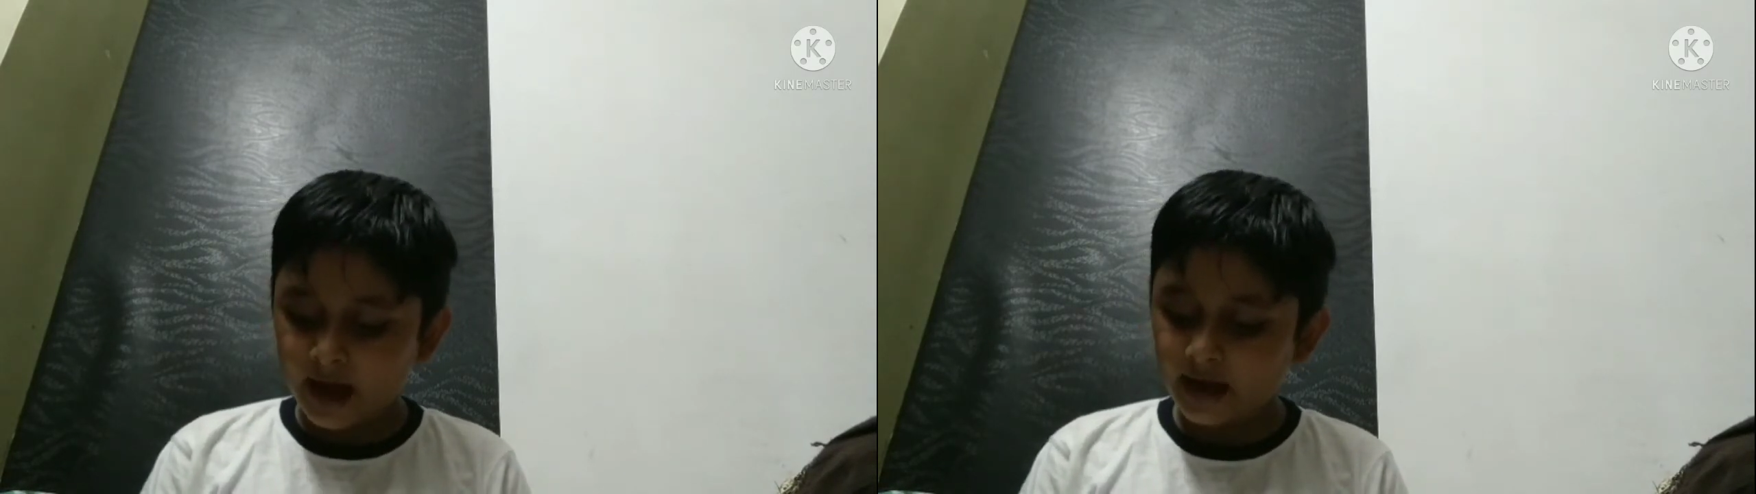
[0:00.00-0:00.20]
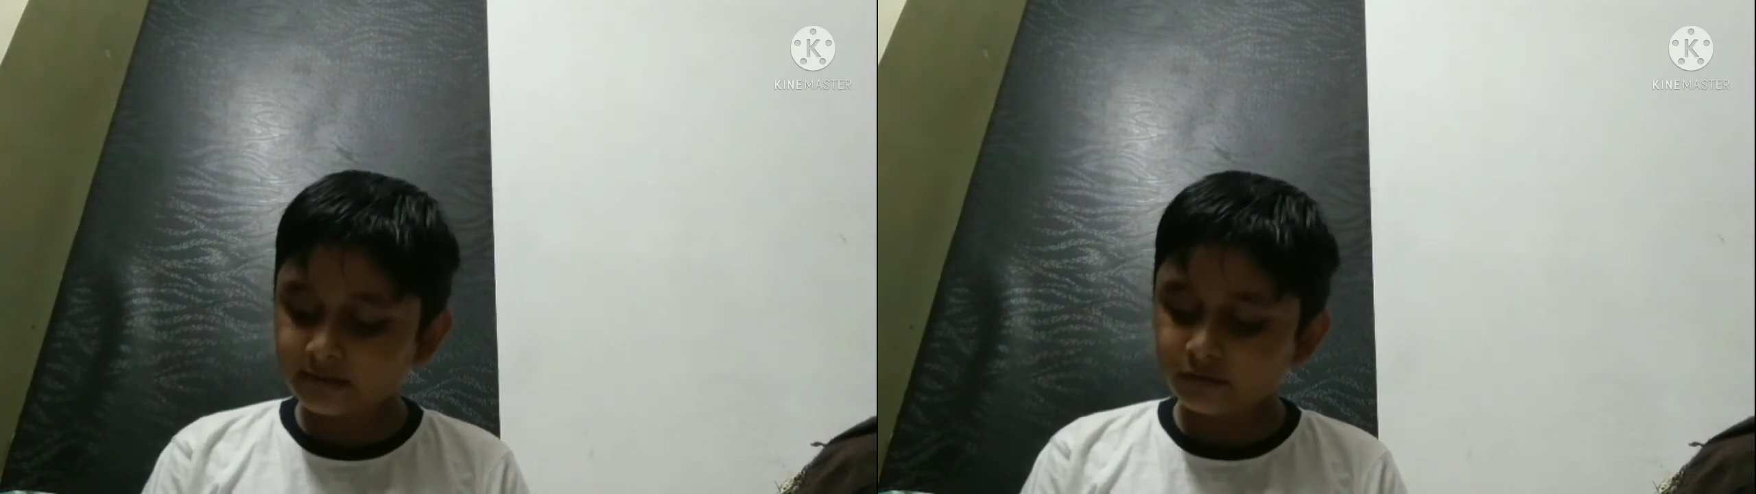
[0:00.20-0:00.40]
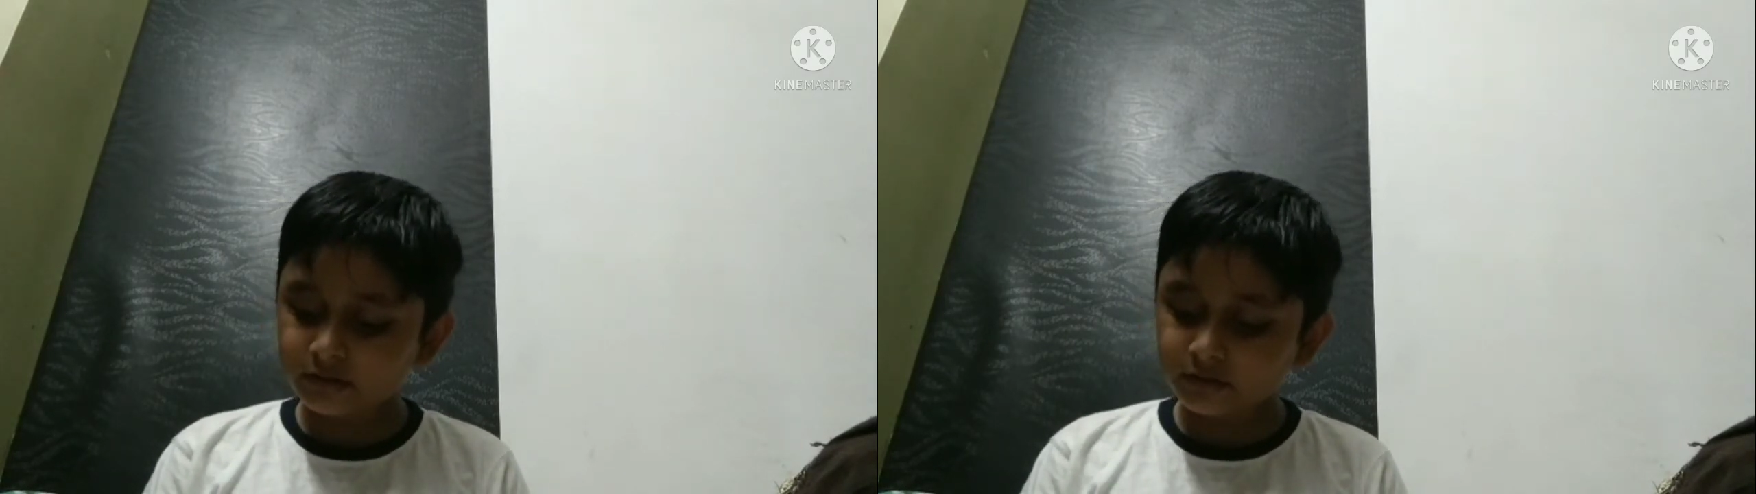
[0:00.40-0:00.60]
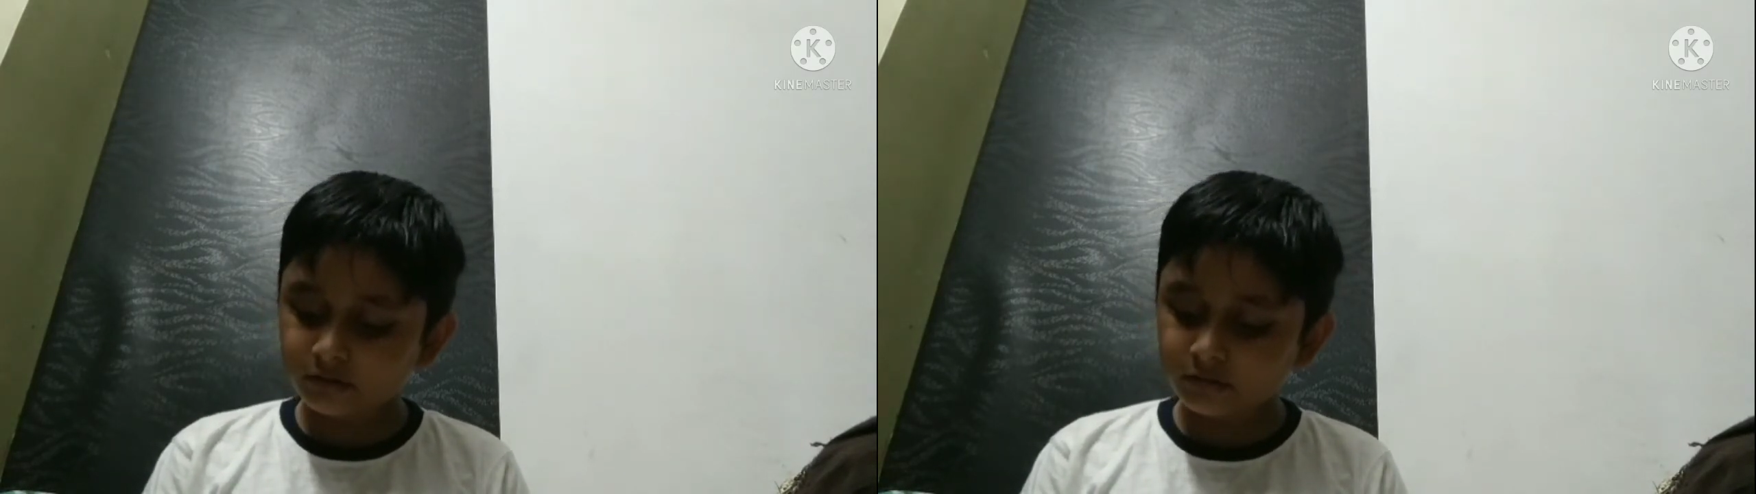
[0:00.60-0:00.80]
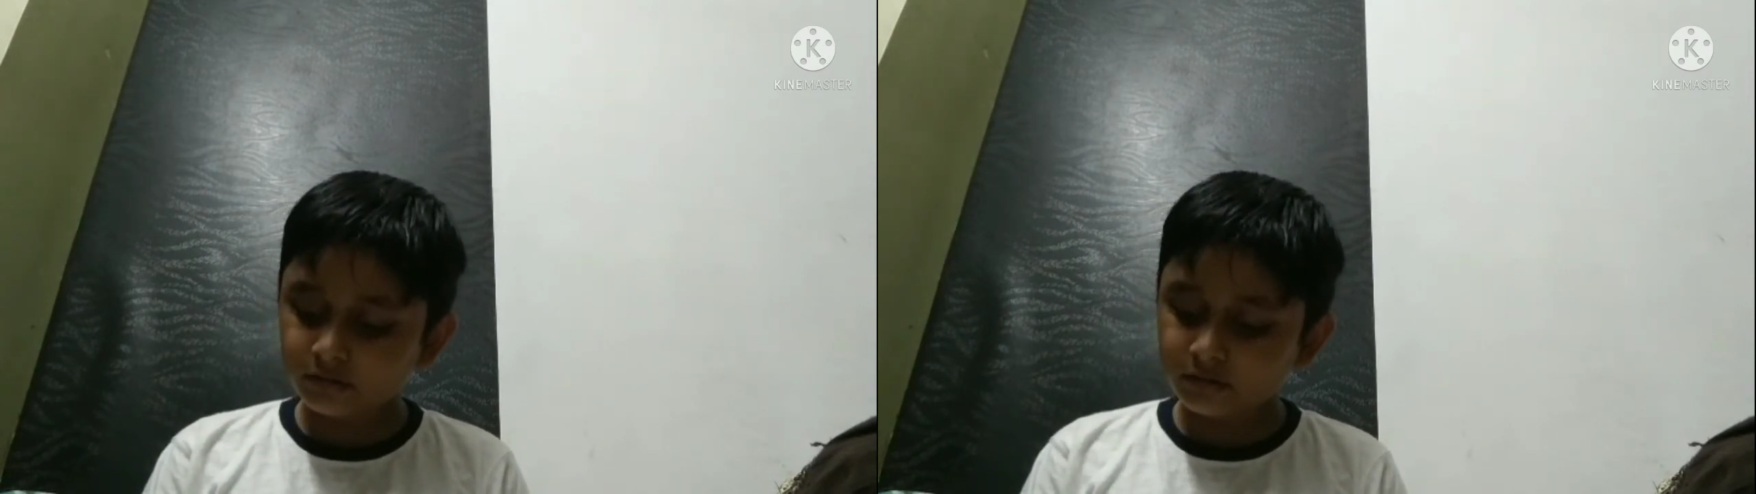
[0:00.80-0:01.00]
As a
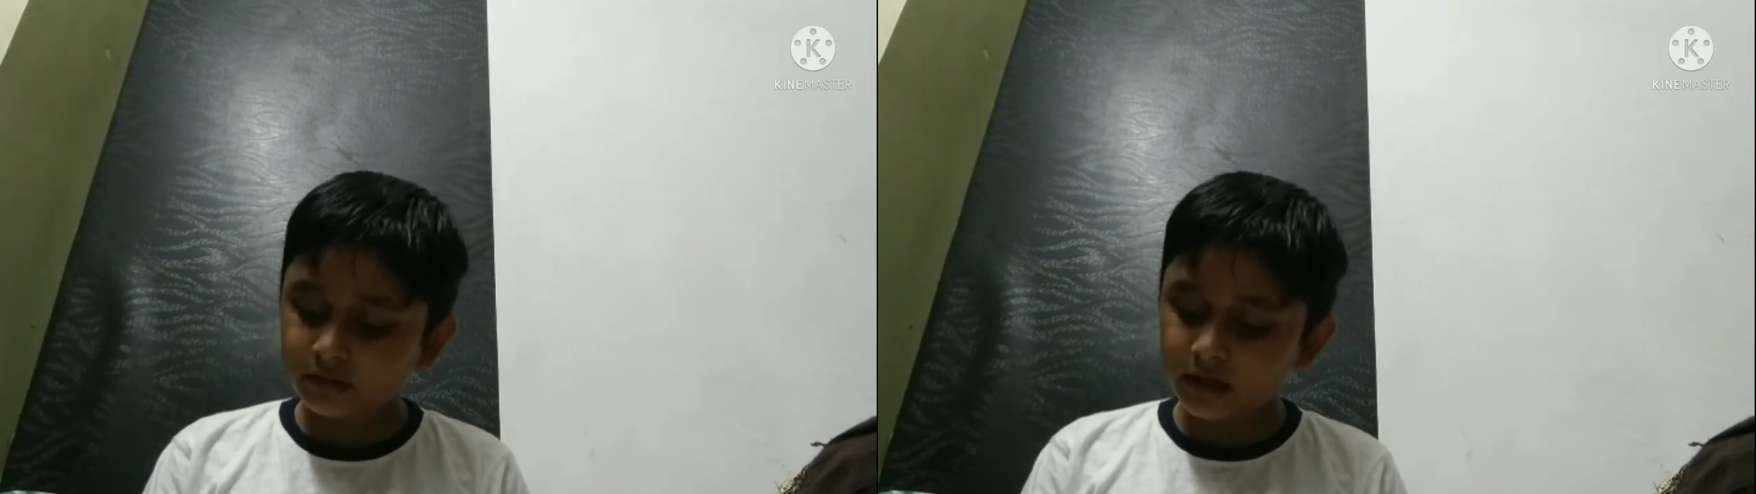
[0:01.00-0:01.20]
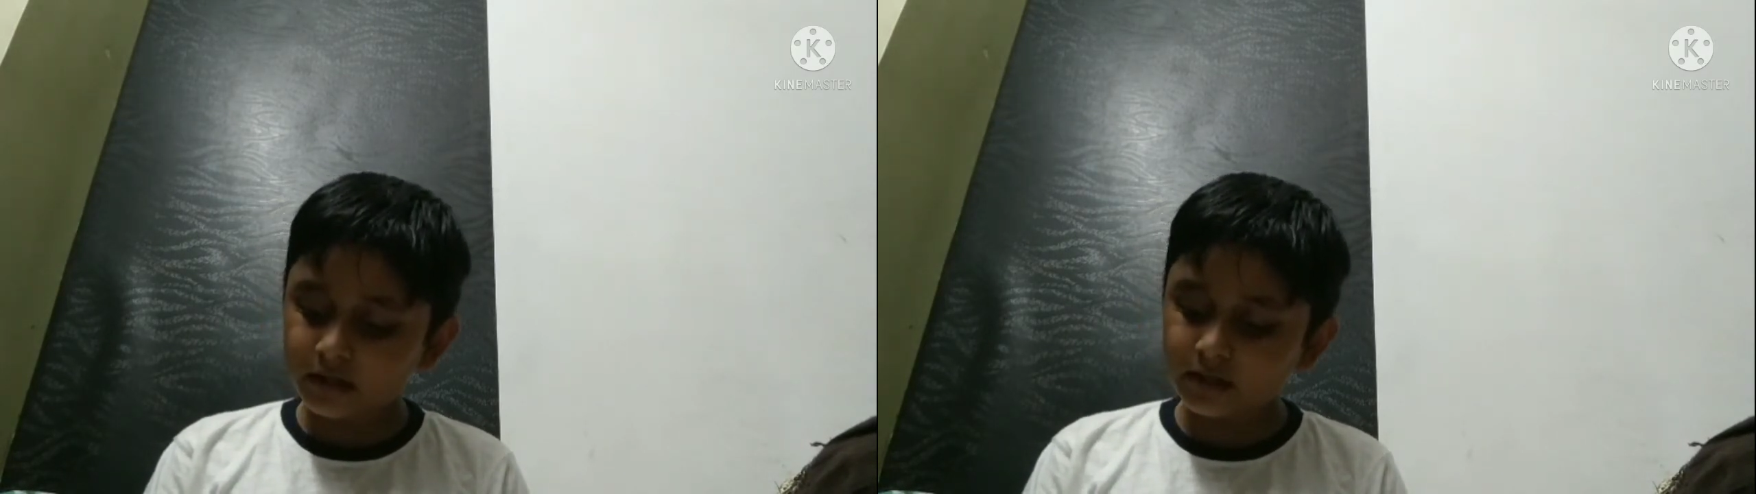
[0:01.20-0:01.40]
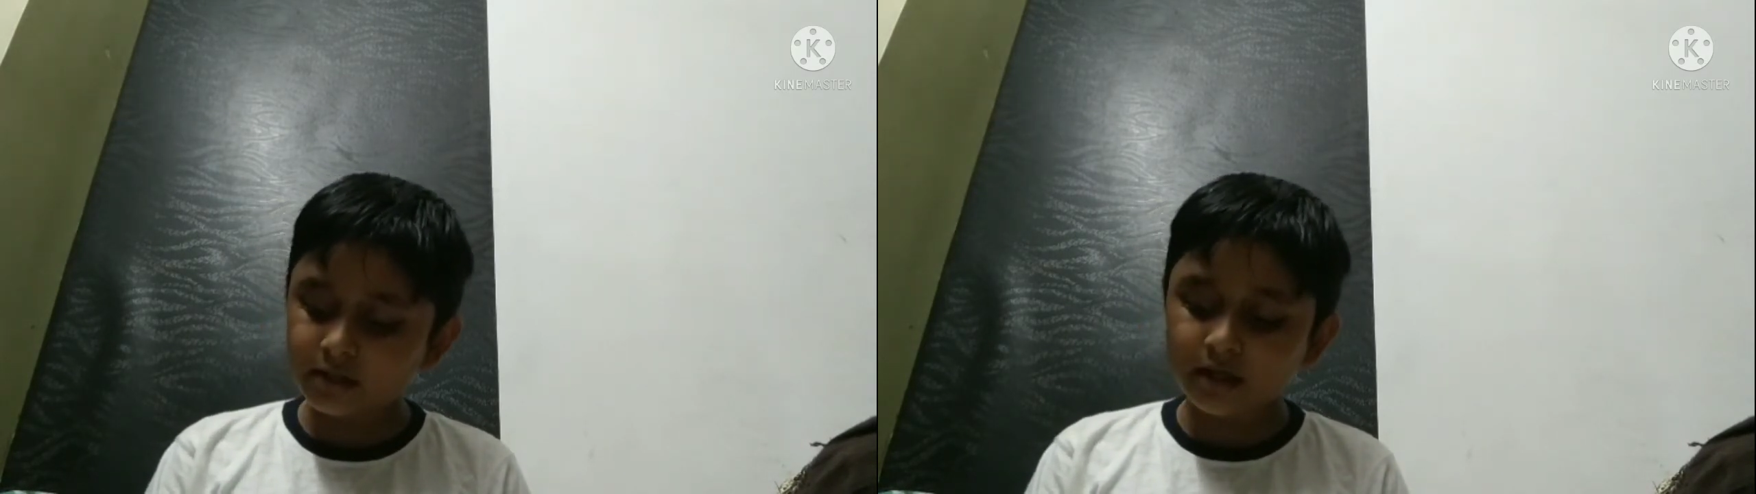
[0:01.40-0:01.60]
result, the